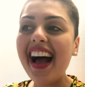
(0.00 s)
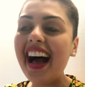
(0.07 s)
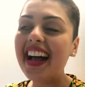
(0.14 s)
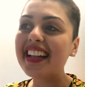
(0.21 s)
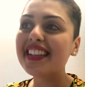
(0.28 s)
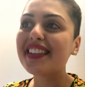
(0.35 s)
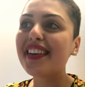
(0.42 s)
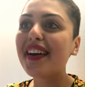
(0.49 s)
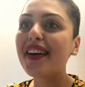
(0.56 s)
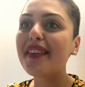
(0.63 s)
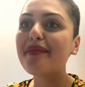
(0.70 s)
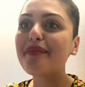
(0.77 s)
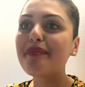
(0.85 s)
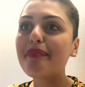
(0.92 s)
And
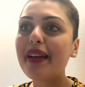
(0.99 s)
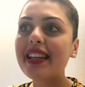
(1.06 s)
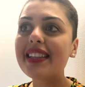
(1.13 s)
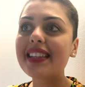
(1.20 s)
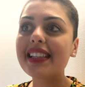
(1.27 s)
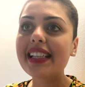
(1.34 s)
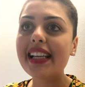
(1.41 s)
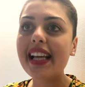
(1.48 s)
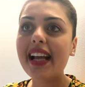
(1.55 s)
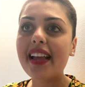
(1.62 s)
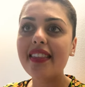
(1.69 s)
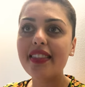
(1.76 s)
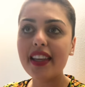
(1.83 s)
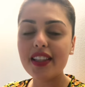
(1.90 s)
basically
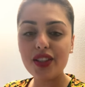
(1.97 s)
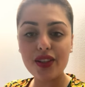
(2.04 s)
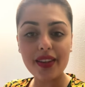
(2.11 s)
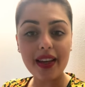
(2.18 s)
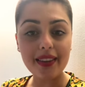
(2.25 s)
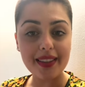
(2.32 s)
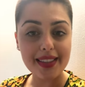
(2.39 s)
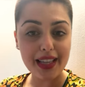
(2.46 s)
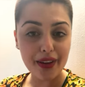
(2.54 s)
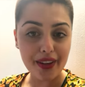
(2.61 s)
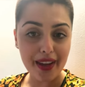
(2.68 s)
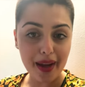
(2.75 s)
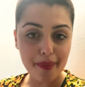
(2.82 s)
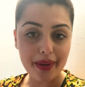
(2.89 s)
they do that and they
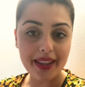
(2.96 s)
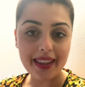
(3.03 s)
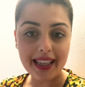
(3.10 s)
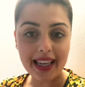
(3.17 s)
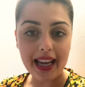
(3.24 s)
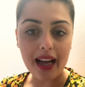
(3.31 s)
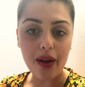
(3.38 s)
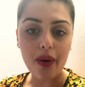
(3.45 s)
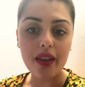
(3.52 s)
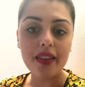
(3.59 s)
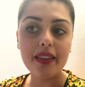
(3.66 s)
tell you how many they get out,